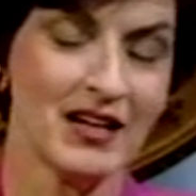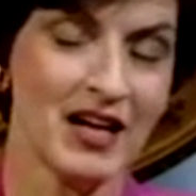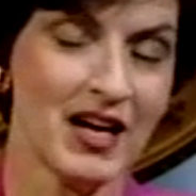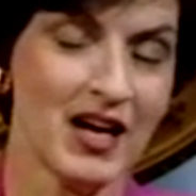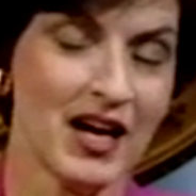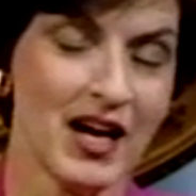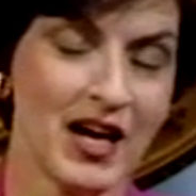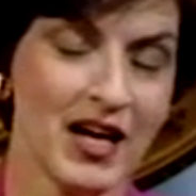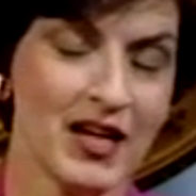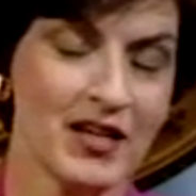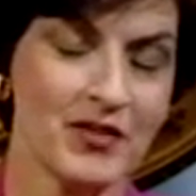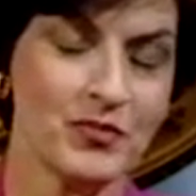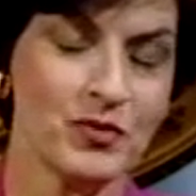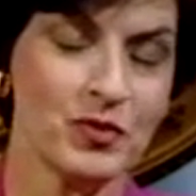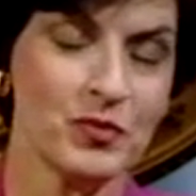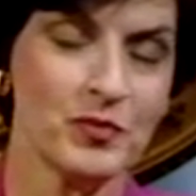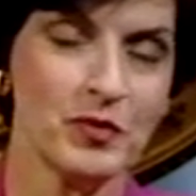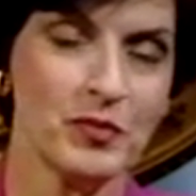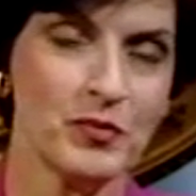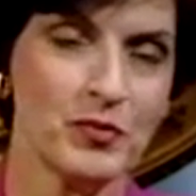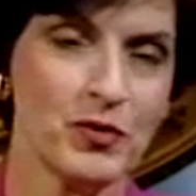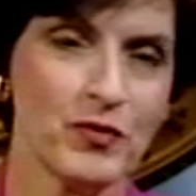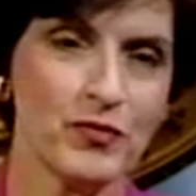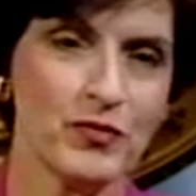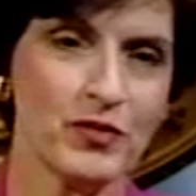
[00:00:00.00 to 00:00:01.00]
I would be
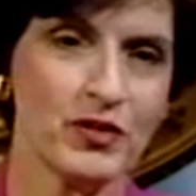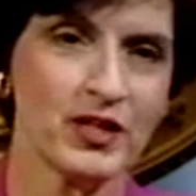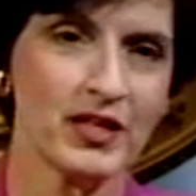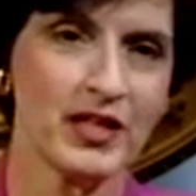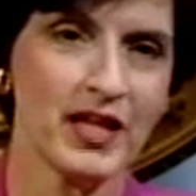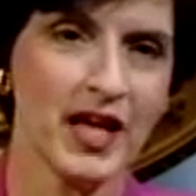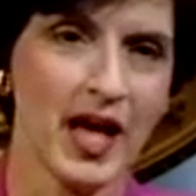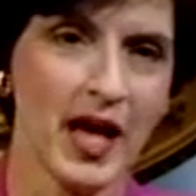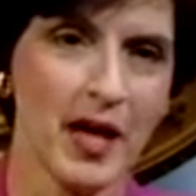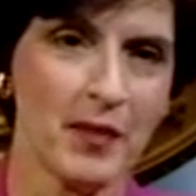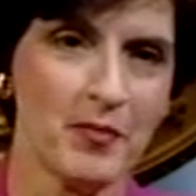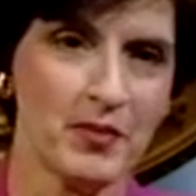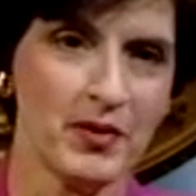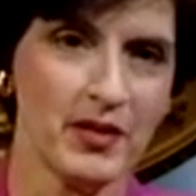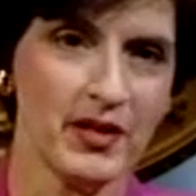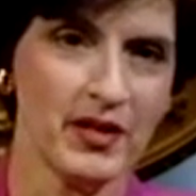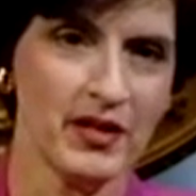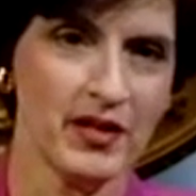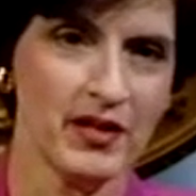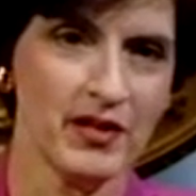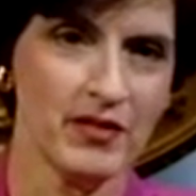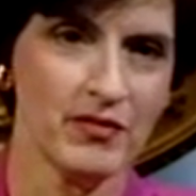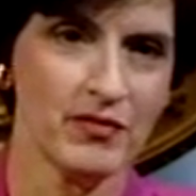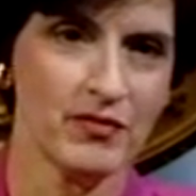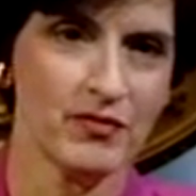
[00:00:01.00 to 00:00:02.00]
perfectly happy
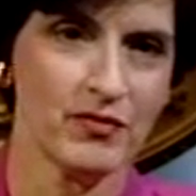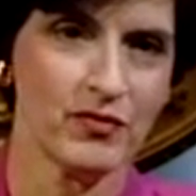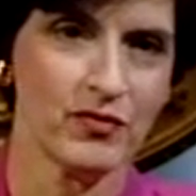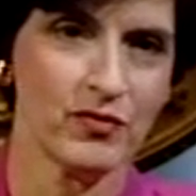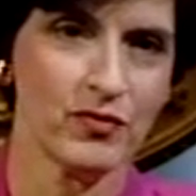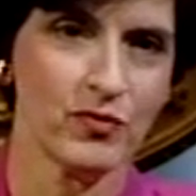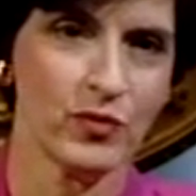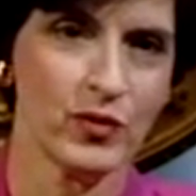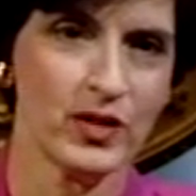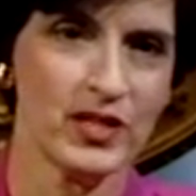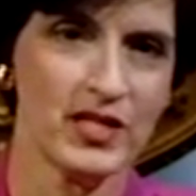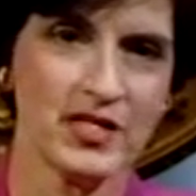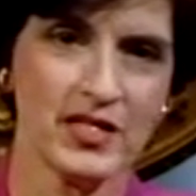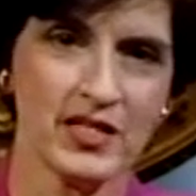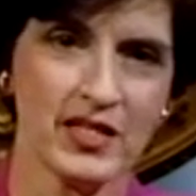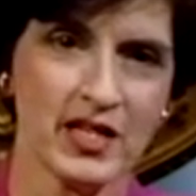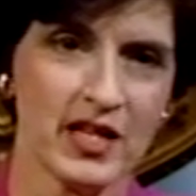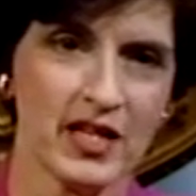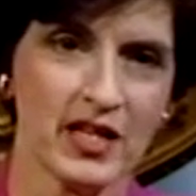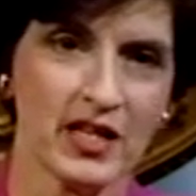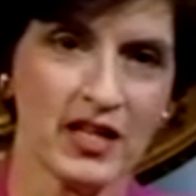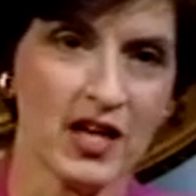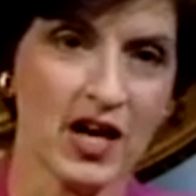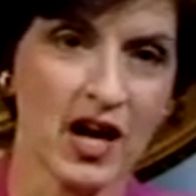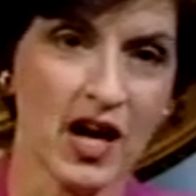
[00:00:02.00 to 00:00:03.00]
if we
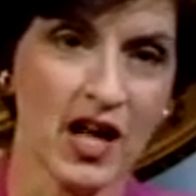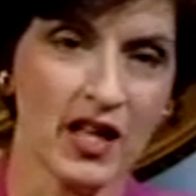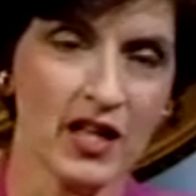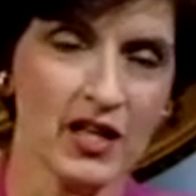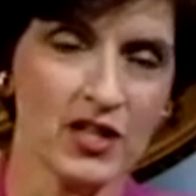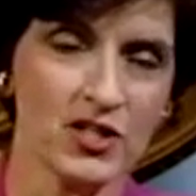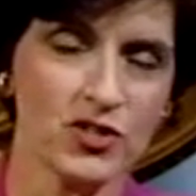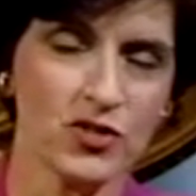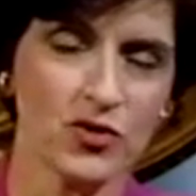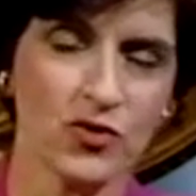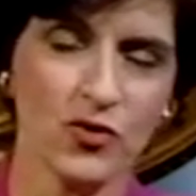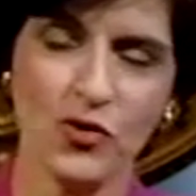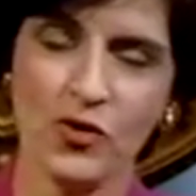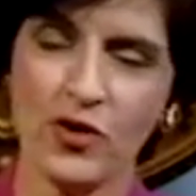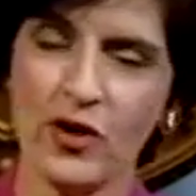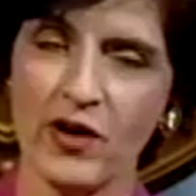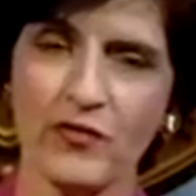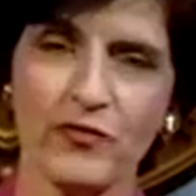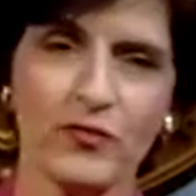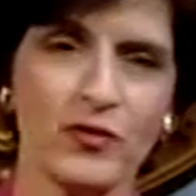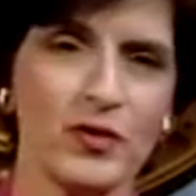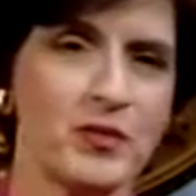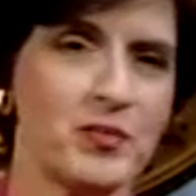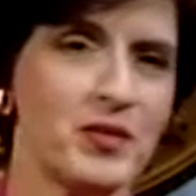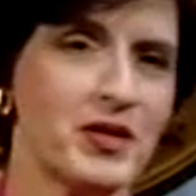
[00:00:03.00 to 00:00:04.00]
stayed at college or
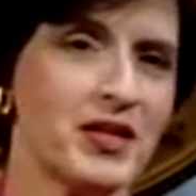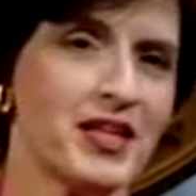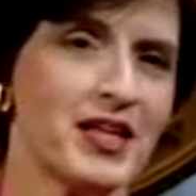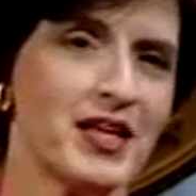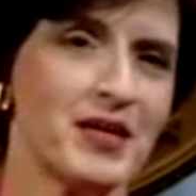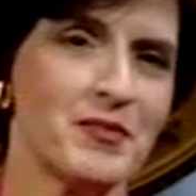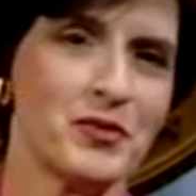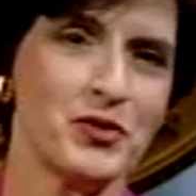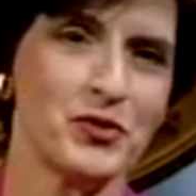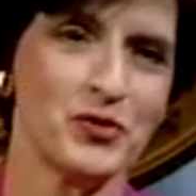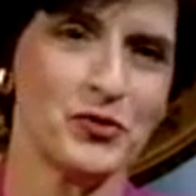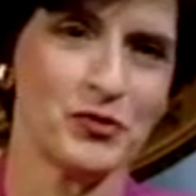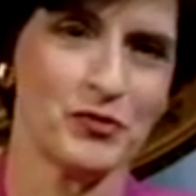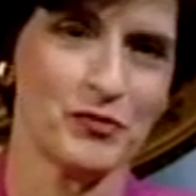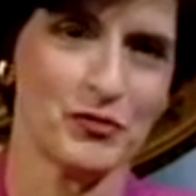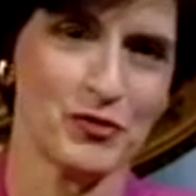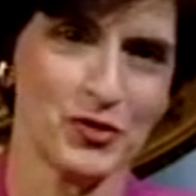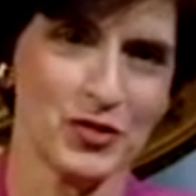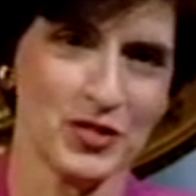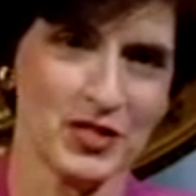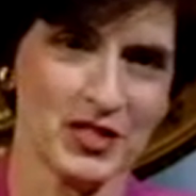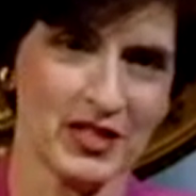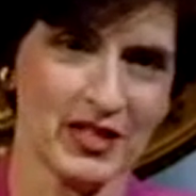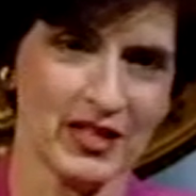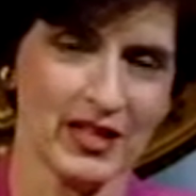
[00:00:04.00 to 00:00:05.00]
if we became a
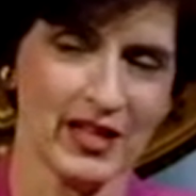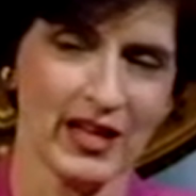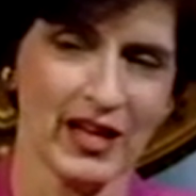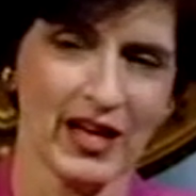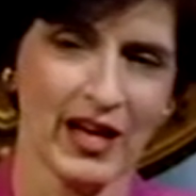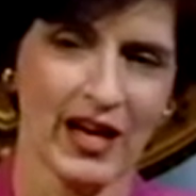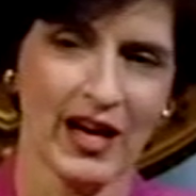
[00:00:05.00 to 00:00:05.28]
university.